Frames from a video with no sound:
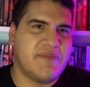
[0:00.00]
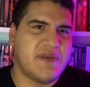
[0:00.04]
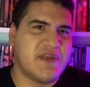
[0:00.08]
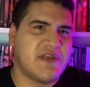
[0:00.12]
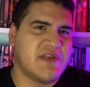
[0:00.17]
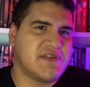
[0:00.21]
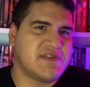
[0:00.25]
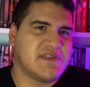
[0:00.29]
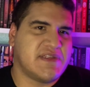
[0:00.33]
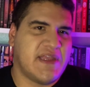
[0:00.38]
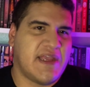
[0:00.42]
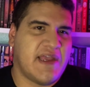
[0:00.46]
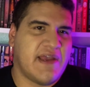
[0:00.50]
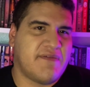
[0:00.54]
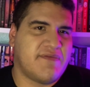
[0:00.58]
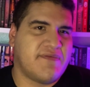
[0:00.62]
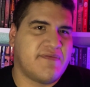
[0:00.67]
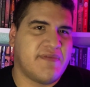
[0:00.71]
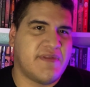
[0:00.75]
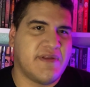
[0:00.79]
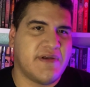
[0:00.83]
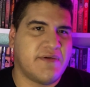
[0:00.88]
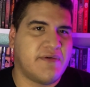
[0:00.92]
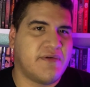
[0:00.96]
because they have
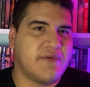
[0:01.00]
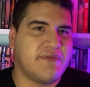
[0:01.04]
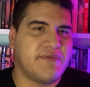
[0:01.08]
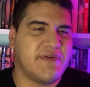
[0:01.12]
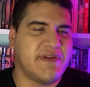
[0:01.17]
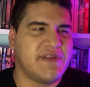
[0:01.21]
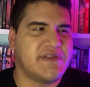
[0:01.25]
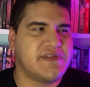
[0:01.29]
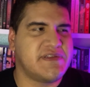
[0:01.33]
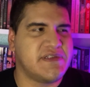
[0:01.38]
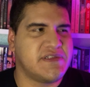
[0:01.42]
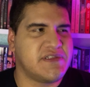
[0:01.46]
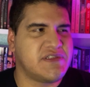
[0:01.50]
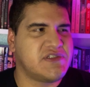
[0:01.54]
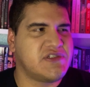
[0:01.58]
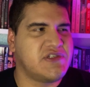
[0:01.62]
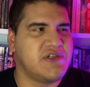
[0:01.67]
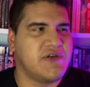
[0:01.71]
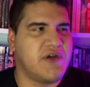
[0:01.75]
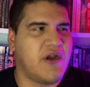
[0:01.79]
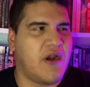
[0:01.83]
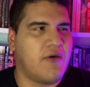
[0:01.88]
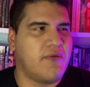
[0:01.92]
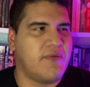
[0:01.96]
their own reasons
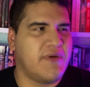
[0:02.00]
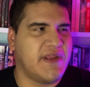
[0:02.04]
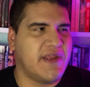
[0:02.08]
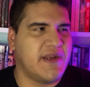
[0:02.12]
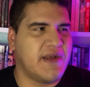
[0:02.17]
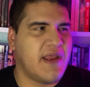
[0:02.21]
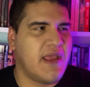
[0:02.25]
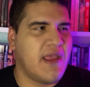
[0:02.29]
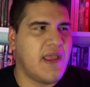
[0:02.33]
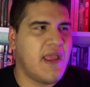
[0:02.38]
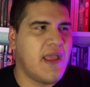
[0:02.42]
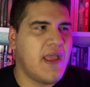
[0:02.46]
to not read.